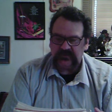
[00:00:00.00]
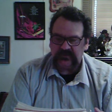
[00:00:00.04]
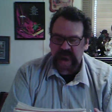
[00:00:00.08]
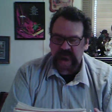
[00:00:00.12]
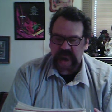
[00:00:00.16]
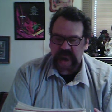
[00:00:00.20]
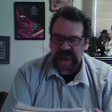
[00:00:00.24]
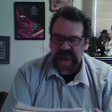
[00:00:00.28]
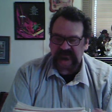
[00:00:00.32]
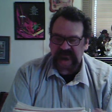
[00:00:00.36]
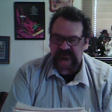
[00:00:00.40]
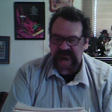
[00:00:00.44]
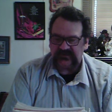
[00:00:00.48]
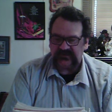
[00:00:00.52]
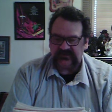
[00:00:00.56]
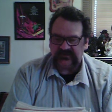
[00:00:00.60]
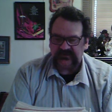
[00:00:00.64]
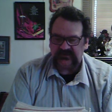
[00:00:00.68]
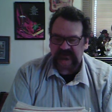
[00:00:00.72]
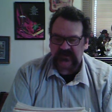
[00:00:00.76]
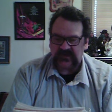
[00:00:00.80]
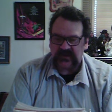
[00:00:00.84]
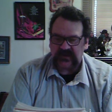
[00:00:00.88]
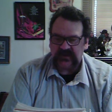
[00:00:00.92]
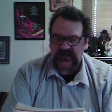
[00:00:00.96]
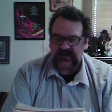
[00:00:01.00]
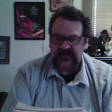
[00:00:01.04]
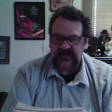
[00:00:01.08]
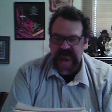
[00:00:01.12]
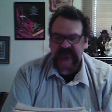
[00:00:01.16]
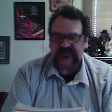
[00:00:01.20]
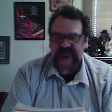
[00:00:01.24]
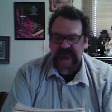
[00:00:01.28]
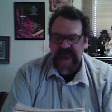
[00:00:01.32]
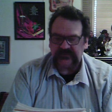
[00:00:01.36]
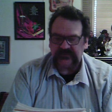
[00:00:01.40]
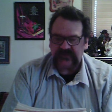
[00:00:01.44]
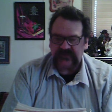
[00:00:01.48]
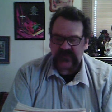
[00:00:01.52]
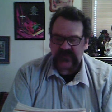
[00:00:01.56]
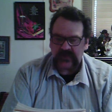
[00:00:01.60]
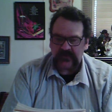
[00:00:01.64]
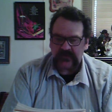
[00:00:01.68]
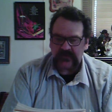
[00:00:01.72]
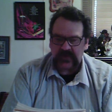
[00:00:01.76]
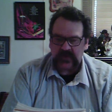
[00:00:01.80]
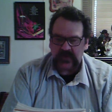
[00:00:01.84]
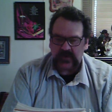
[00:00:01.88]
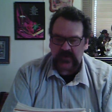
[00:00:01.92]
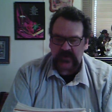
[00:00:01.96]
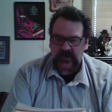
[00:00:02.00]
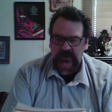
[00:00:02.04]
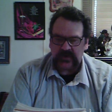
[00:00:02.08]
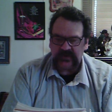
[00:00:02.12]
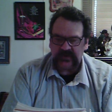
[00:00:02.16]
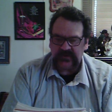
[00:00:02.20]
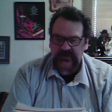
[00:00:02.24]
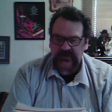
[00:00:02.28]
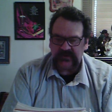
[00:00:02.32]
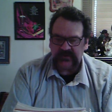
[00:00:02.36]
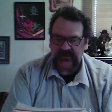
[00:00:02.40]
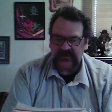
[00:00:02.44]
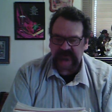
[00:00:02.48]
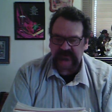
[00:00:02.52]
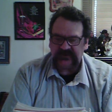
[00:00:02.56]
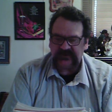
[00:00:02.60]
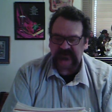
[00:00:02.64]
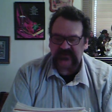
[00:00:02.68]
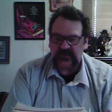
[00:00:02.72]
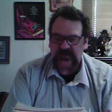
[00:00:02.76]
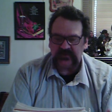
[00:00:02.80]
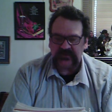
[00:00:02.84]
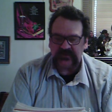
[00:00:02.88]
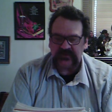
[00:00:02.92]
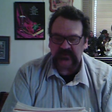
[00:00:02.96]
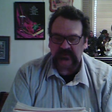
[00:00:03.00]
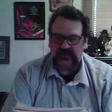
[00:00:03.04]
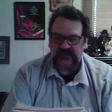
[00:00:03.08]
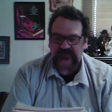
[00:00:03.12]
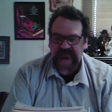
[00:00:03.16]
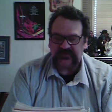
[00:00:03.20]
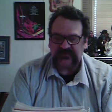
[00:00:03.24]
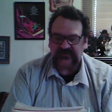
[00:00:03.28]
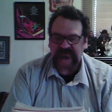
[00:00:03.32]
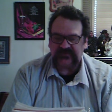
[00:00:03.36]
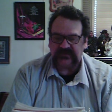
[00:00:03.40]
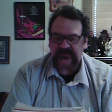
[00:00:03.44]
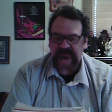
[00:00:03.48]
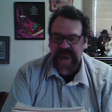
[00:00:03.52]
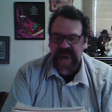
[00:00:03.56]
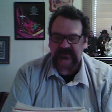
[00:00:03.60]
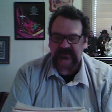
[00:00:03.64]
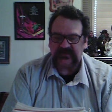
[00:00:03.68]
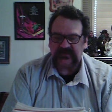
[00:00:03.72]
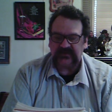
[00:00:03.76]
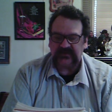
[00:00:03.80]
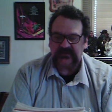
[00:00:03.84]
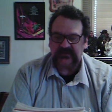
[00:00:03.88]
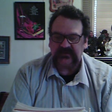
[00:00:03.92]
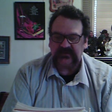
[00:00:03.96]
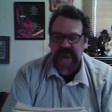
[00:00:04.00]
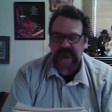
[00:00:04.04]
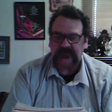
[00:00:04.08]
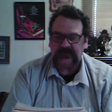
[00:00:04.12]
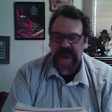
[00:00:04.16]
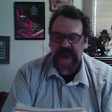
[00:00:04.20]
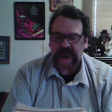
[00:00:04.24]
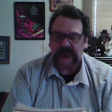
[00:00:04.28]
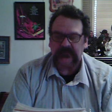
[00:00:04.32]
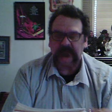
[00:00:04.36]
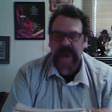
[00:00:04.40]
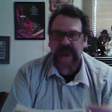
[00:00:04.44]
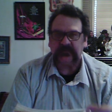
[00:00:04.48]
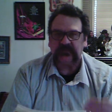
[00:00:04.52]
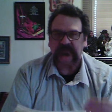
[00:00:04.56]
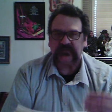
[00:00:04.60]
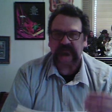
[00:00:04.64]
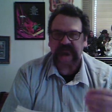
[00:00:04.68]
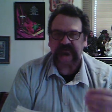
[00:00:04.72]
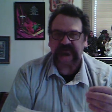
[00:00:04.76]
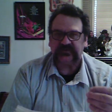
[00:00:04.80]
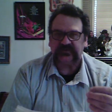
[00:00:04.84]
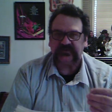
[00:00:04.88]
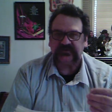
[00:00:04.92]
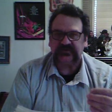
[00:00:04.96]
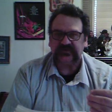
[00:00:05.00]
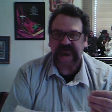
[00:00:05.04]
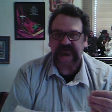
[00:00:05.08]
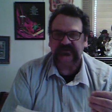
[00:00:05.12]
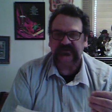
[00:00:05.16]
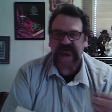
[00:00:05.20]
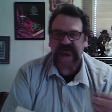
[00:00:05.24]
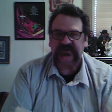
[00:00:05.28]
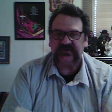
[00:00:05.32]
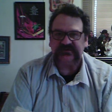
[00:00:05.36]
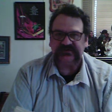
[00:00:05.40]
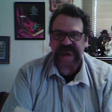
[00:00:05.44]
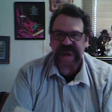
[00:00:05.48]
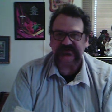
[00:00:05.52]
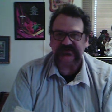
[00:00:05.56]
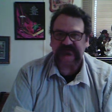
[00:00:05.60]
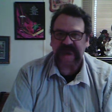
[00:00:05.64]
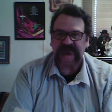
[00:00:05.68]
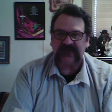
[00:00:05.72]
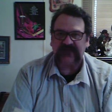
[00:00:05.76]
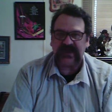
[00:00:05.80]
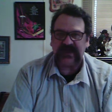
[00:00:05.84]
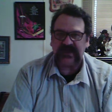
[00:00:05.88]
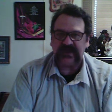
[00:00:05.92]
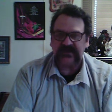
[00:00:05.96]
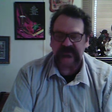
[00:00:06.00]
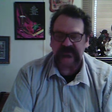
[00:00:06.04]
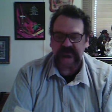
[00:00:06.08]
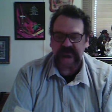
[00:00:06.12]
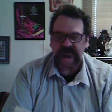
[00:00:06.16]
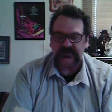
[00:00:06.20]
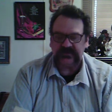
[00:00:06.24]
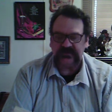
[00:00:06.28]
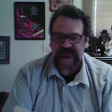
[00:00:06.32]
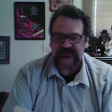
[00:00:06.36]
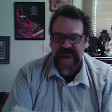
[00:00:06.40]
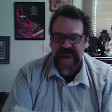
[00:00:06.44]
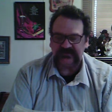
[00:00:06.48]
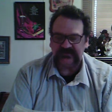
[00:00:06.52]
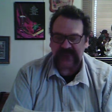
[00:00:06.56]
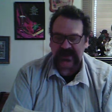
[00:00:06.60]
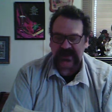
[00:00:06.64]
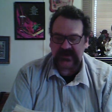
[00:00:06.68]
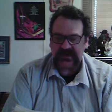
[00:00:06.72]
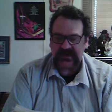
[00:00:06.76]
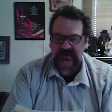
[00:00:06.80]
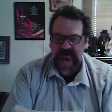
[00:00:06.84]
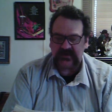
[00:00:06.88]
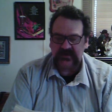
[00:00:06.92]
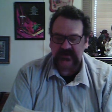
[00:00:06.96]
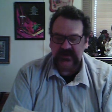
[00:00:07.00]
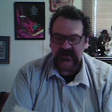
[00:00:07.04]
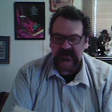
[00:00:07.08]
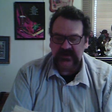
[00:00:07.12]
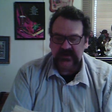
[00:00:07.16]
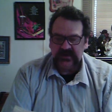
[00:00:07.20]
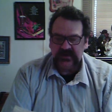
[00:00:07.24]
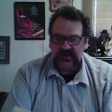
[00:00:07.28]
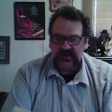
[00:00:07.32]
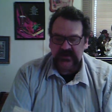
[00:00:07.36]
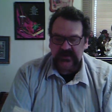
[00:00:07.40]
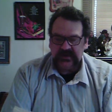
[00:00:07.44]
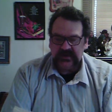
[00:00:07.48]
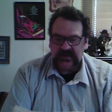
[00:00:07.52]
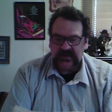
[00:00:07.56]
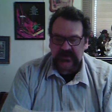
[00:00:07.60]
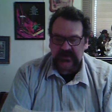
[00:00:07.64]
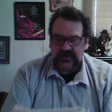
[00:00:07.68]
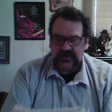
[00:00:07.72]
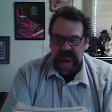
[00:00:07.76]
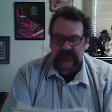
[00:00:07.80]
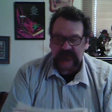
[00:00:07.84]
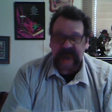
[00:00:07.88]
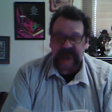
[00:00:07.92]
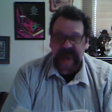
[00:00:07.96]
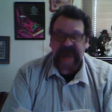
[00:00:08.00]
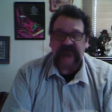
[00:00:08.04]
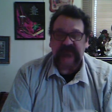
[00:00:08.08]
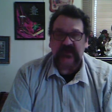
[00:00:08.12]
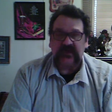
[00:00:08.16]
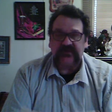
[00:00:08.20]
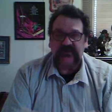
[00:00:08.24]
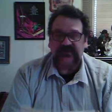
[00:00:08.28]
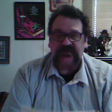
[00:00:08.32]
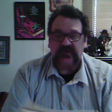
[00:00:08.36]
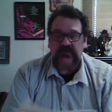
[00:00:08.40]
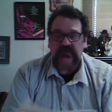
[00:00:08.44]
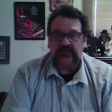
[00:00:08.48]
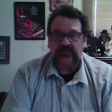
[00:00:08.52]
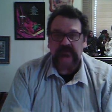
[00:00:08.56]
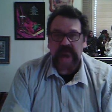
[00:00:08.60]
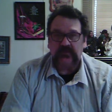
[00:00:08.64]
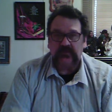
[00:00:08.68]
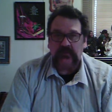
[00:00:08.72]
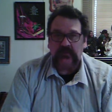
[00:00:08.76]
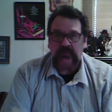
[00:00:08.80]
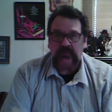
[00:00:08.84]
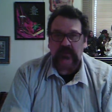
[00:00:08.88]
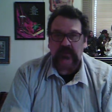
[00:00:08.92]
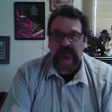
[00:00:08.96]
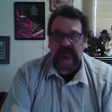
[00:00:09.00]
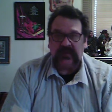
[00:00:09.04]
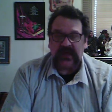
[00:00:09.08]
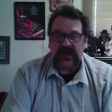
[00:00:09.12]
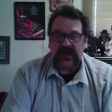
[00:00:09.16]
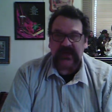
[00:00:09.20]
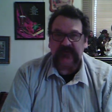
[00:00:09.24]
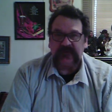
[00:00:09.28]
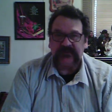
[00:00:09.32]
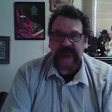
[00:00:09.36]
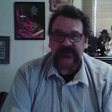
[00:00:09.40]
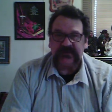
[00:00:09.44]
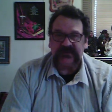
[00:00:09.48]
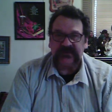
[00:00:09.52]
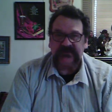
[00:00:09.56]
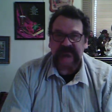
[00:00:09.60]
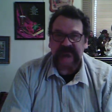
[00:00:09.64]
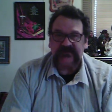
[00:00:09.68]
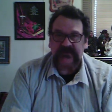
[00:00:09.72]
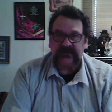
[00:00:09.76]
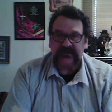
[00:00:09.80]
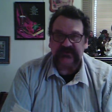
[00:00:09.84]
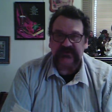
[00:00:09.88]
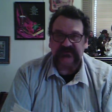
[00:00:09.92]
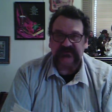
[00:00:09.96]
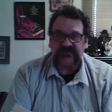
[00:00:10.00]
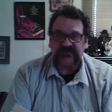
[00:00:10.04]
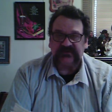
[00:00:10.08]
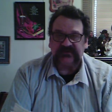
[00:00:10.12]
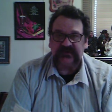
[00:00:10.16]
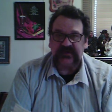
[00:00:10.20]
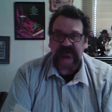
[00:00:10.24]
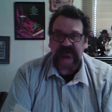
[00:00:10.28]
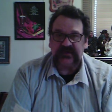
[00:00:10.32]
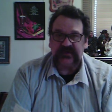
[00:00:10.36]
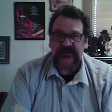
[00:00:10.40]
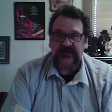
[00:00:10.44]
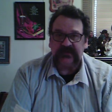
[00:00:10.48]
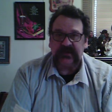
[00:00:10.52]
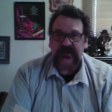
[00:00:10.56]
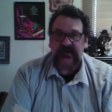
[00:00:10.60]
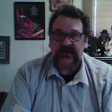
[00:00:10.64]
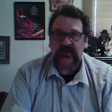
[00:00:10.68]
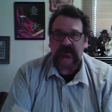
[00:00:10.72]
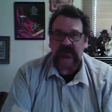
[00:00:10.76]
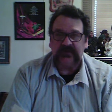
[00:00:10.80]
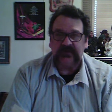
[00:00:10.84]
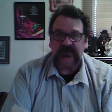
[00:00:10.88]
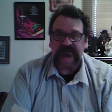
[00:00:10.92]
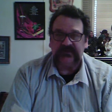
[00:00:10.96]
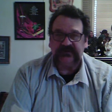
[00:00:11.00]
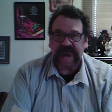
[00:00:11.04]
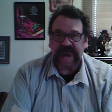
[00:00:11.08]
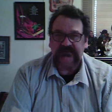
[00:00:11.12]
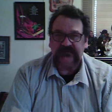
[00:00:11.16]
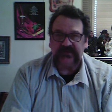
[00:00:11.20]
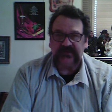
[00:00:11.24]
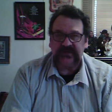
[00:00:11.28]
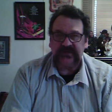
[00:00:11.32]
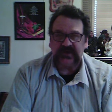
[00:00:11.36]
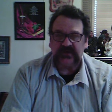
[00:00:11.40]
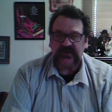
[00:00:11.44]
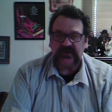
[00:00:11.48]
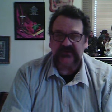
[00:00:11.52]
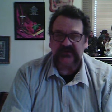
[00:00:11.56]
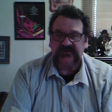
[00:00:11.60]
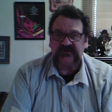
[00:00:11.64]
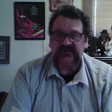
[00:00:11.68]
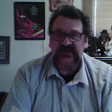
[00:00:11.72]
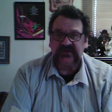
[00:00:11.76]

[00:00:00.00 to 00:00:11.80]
which is any subject I'm on, it's helped me with the subject to judge its value and its matter. There's also a lot of things I'm interested in that are on these videos